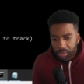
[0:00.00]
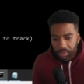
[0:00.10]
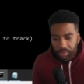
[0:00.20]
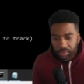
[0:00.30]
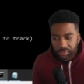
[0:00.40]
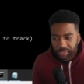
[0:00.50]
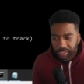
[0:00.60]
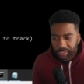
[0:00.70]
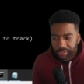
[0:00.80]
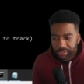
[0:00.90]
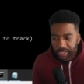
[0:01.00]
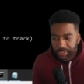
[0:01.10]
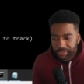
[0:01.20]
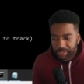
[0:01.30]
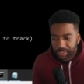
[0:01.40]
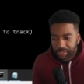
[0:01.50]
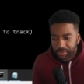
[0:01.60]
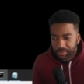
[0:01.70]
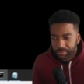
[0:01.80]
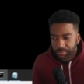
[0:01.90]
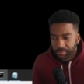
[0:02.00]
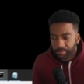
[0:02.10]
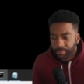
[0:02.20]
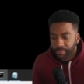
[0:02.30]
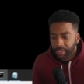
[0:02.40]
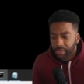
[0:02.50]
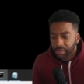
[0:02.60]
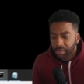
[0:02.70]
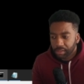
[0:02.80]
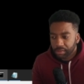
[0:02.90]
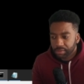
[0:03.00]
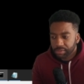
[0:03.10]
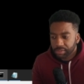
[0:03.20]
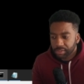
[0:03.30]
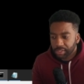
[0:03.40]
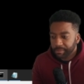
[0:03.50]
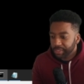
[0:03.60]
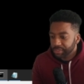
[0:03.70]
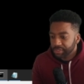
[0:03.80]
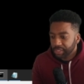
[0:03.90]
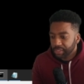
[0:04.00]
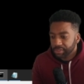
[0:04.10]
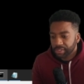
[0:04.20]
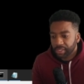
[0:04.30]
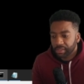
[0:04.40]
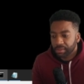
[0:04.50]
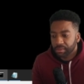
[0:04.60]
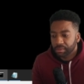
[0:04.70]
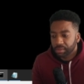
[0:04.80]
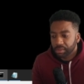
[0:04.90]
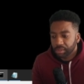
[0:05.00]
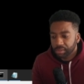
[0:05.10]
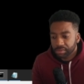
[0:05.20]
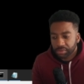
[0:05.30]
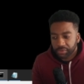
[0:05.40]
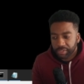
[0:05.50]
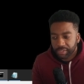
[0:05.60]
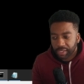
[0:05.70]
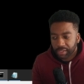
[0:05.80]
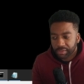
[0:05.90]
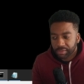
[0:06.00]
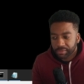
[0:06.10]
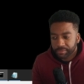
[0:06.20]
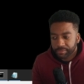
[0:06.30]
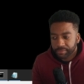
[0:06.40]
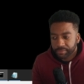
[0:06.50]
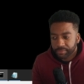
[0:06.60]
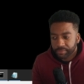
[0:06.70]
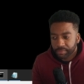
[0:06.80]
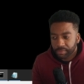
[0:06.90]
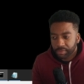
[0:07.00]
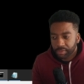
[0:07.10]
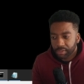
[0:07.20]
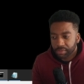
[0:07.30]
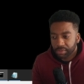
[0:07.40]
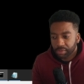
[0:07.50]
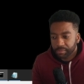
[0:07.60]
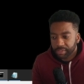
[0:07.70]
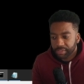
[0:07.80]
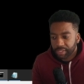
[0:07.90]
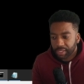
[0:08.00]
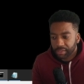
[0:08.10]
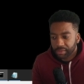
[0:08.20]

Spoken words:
Let's check Git Status again, and you'll see that message changed. Now it's green text. There's no commits yet.